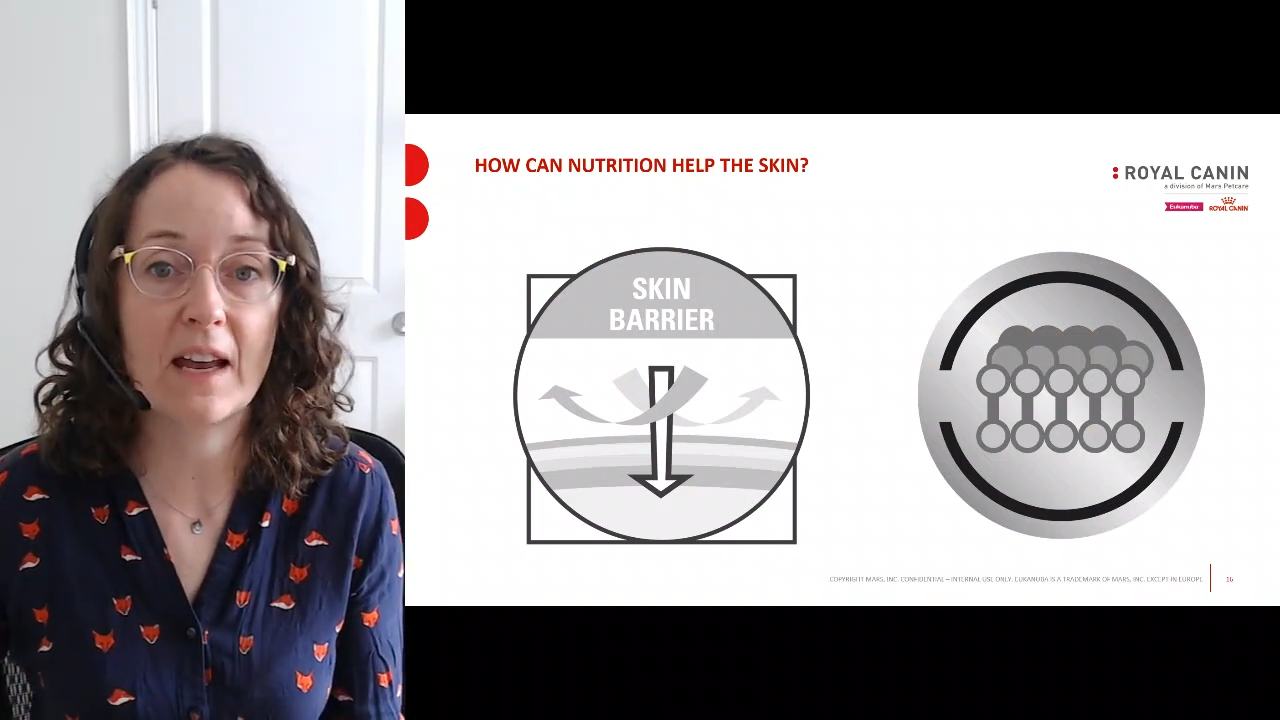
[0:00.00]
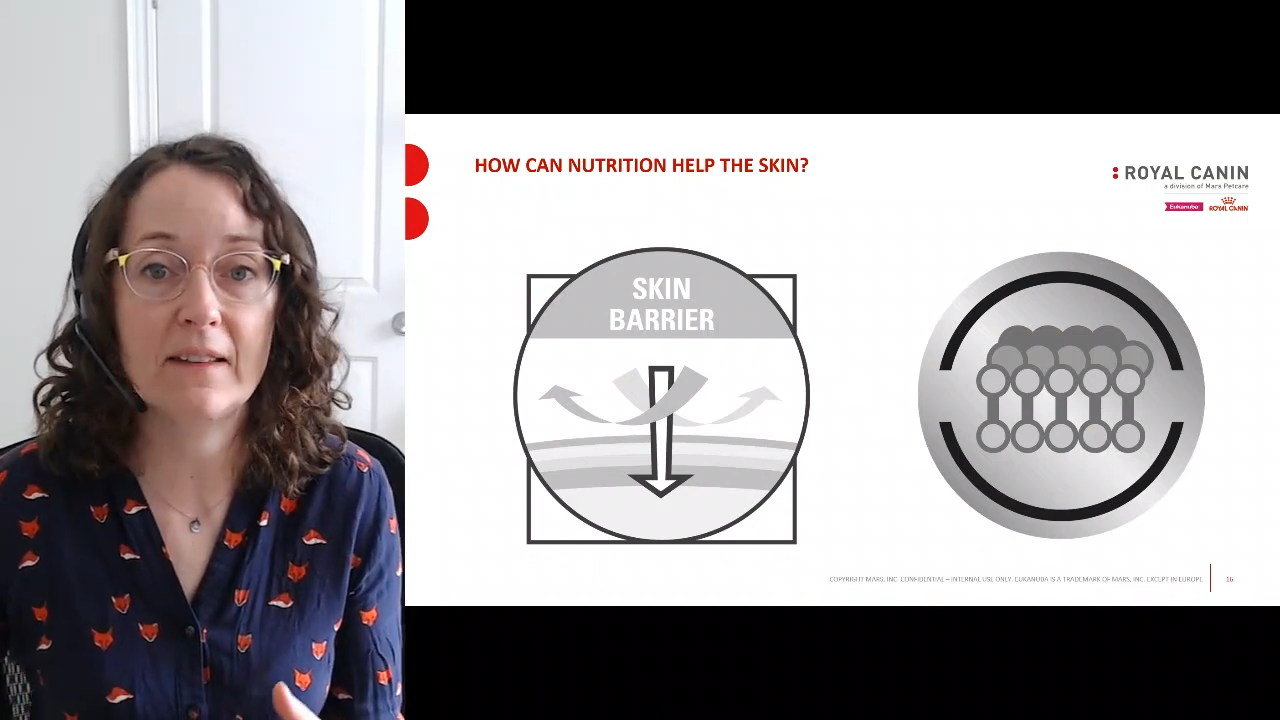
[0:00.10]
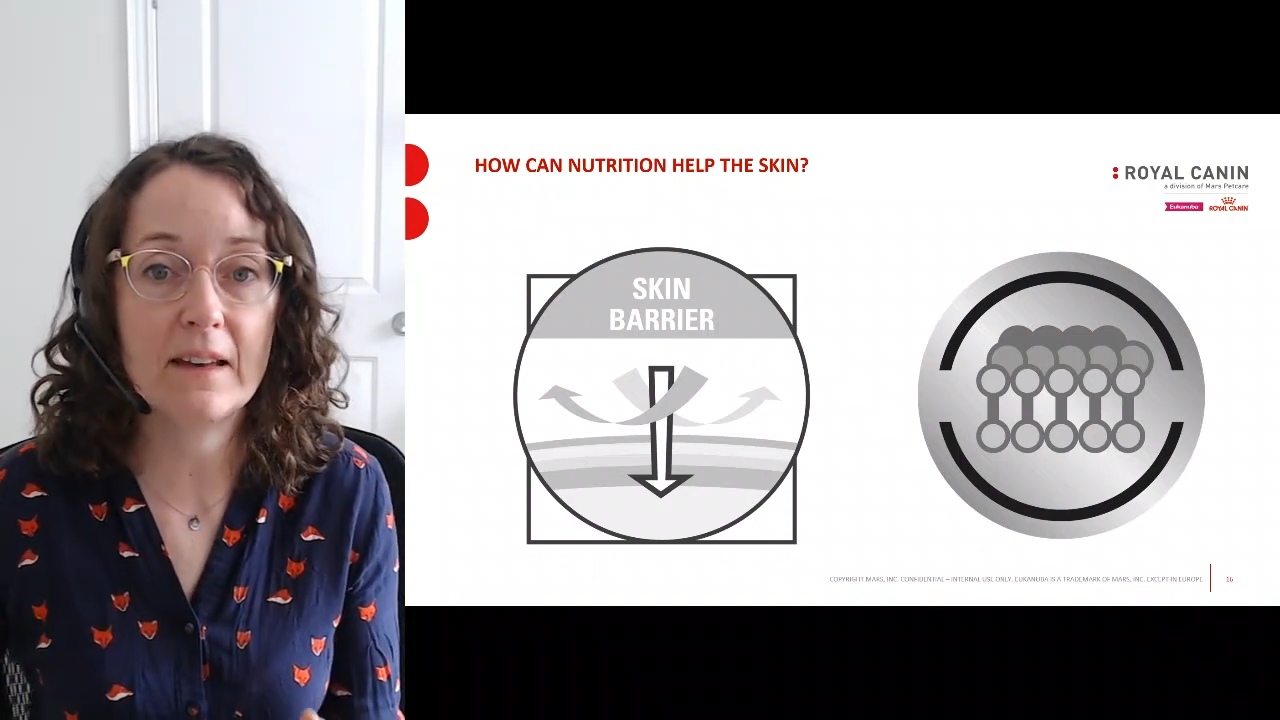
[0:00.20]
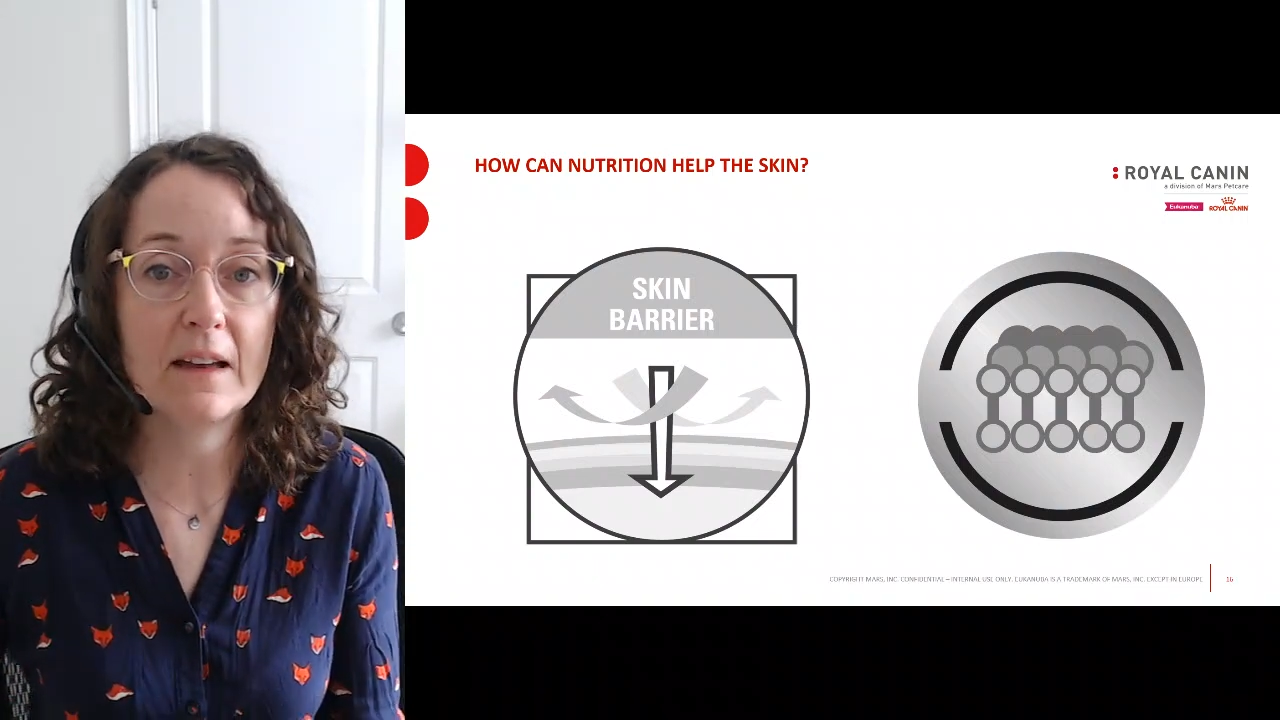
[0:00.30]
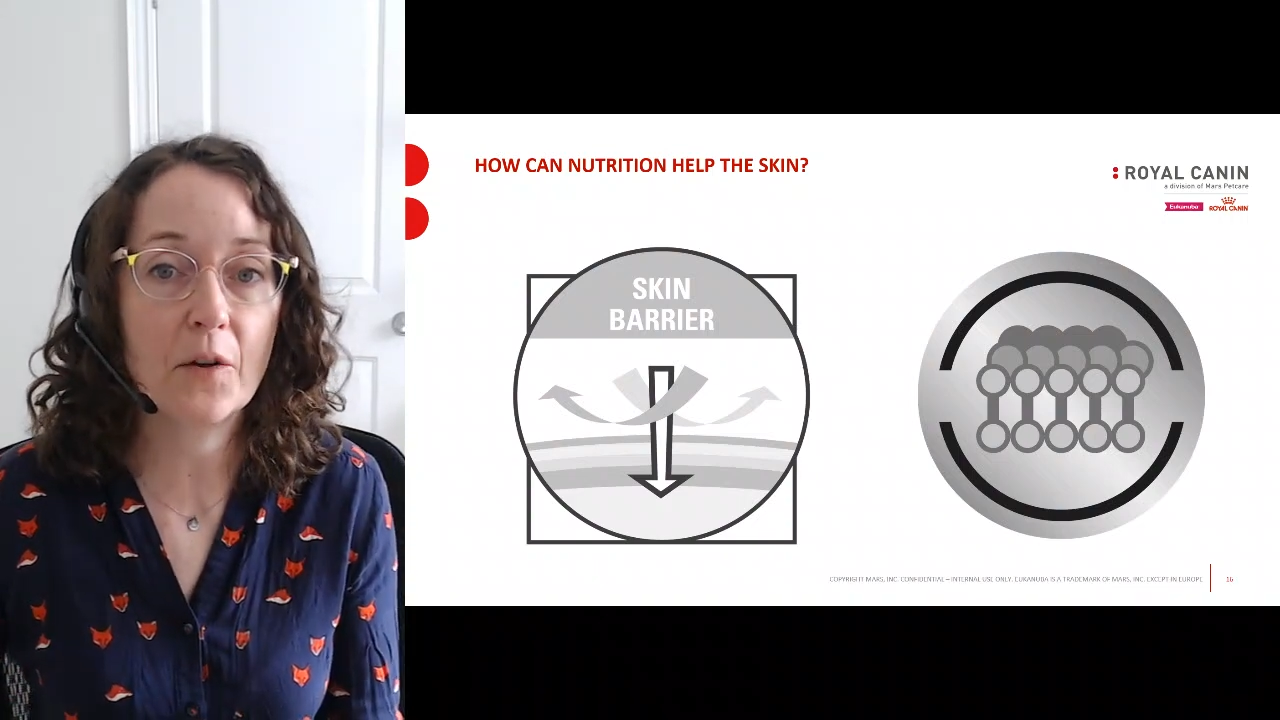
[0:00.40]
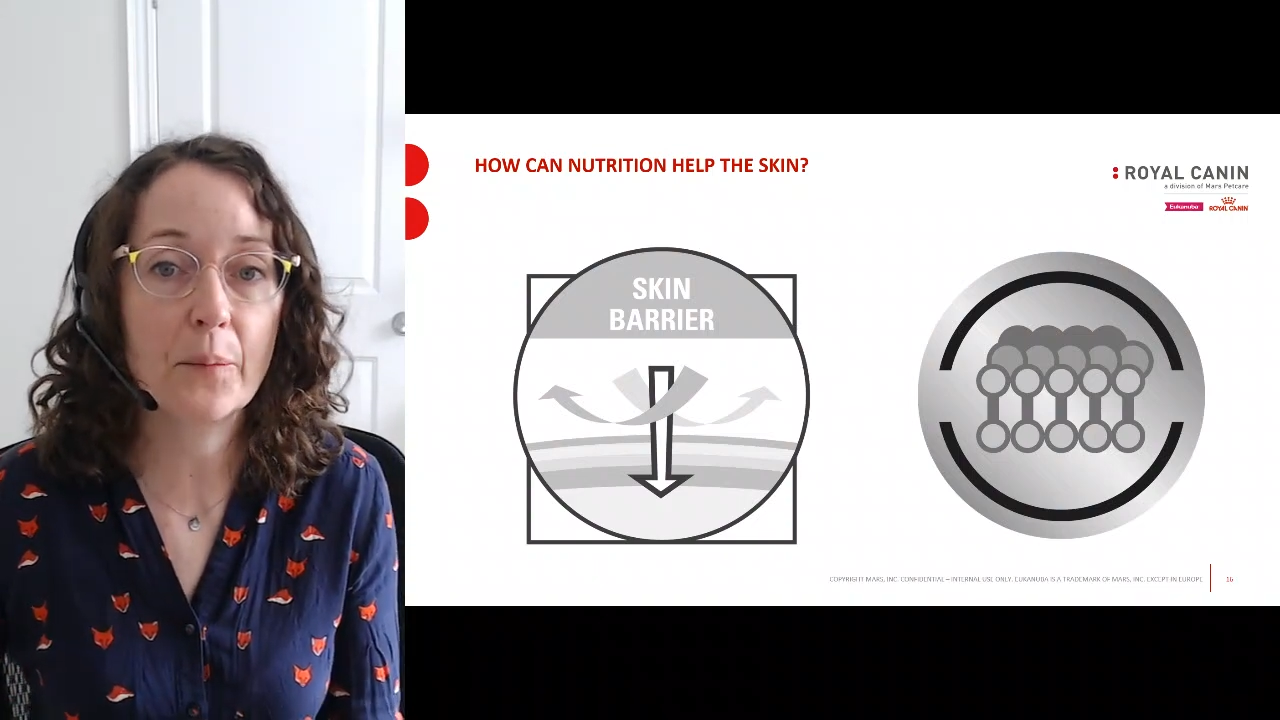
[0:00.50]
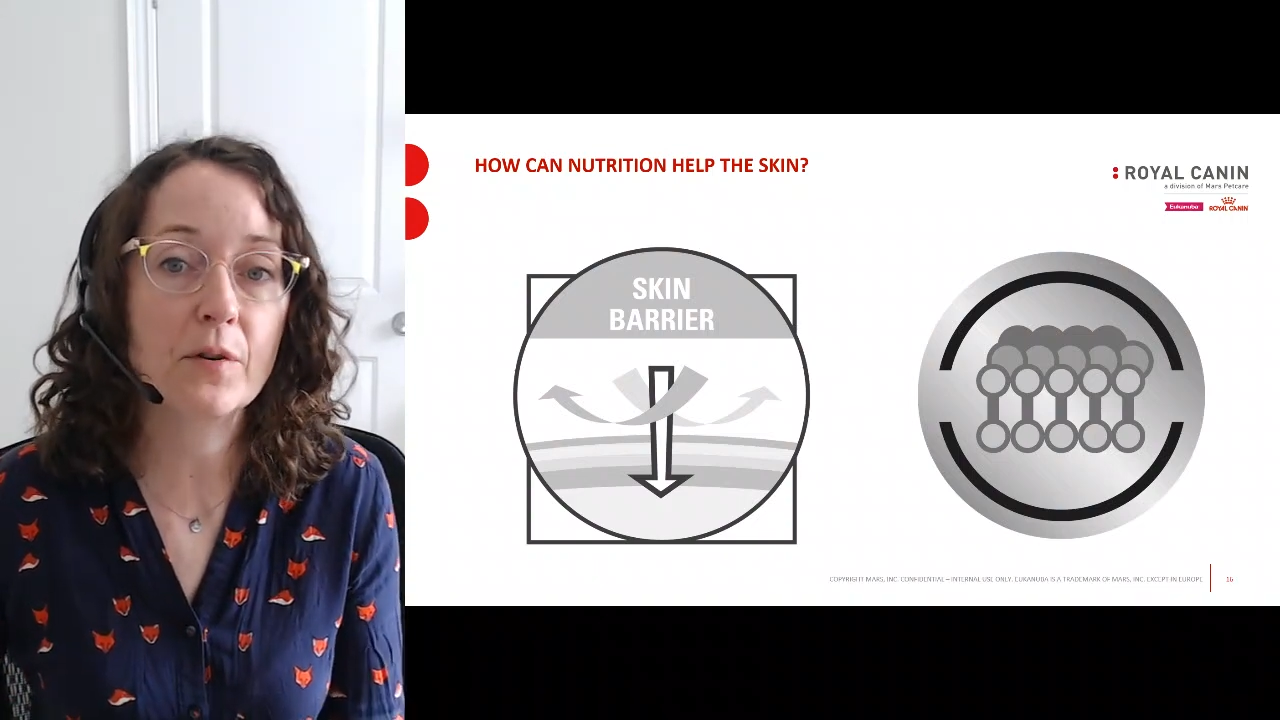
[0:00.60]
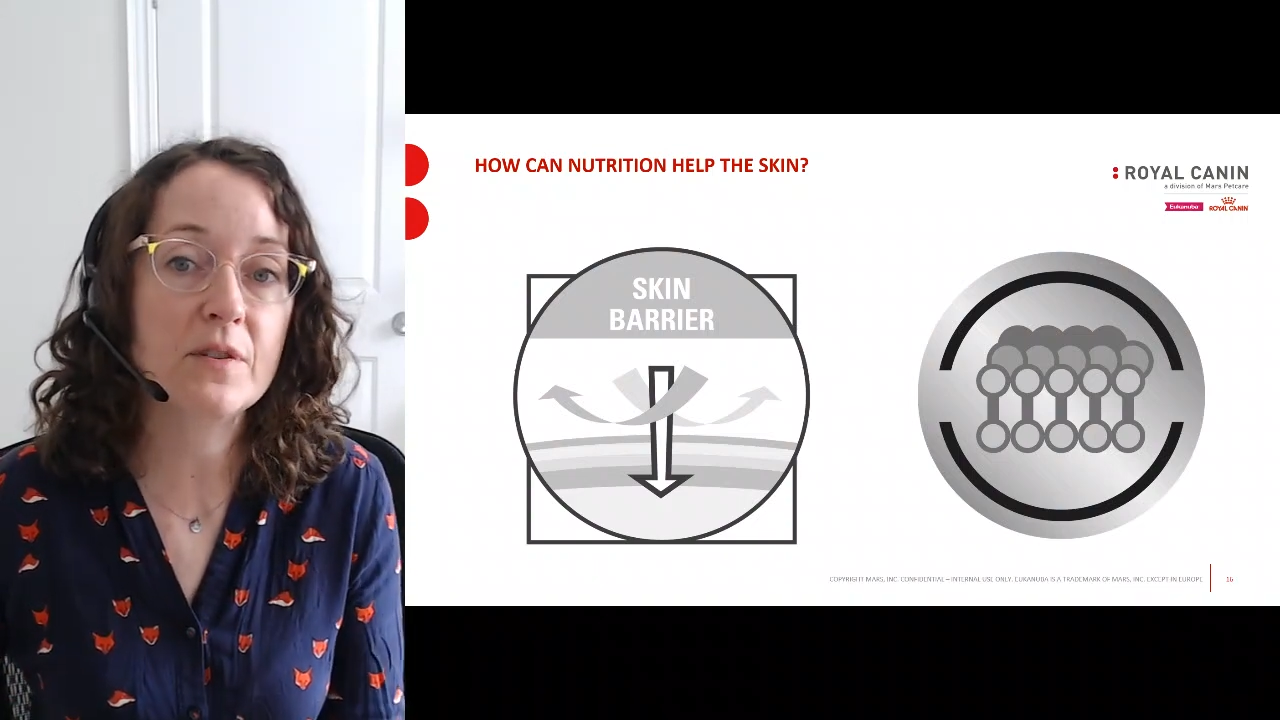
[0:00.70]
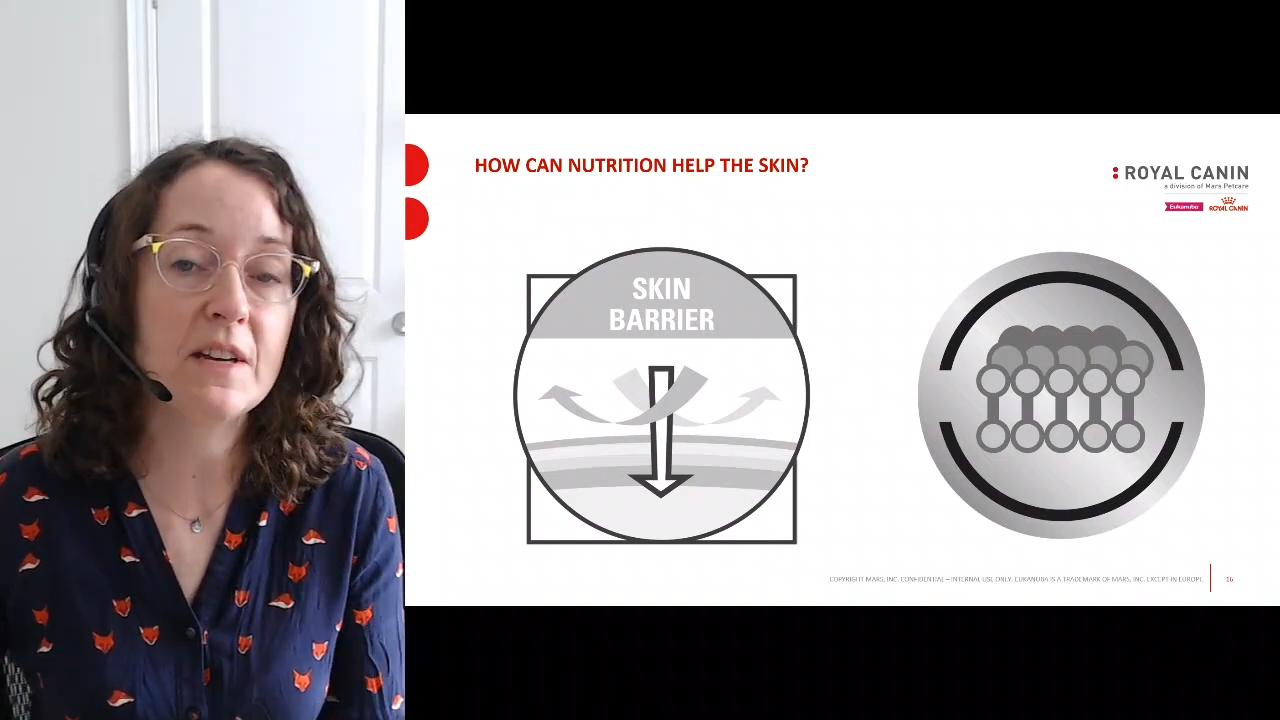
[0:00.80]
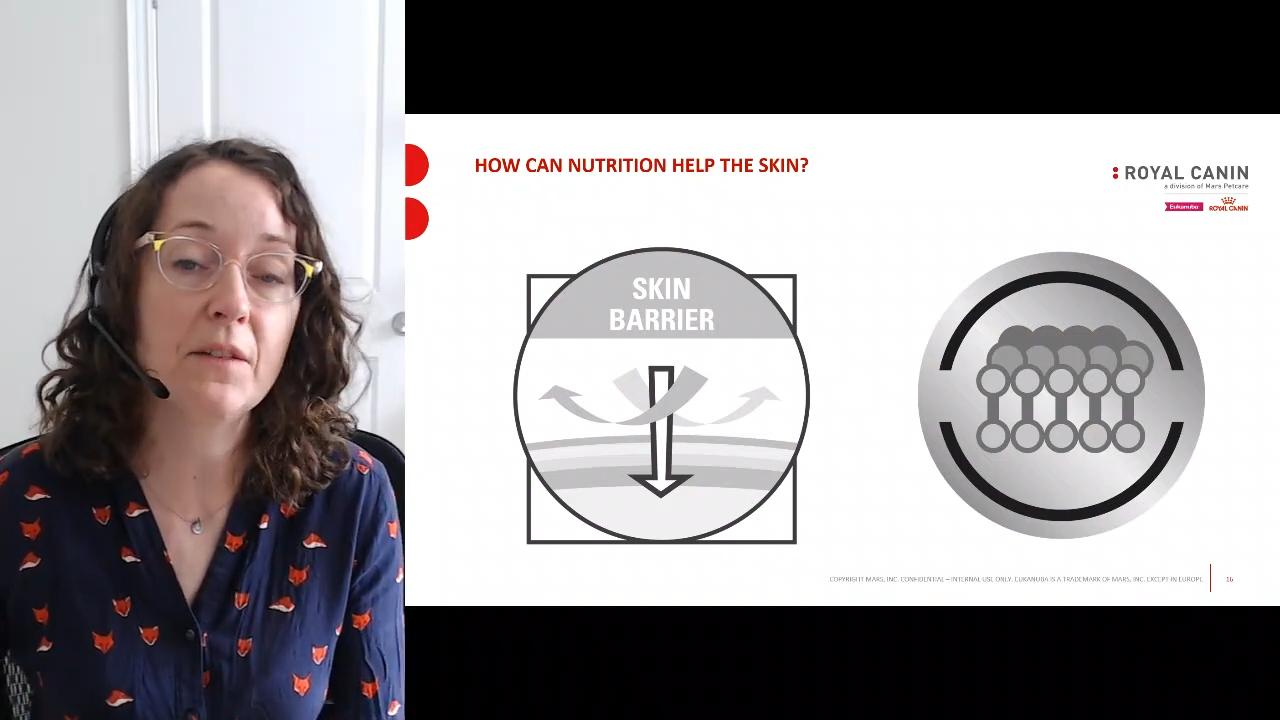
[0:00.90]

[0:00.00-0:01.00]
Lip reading: single protein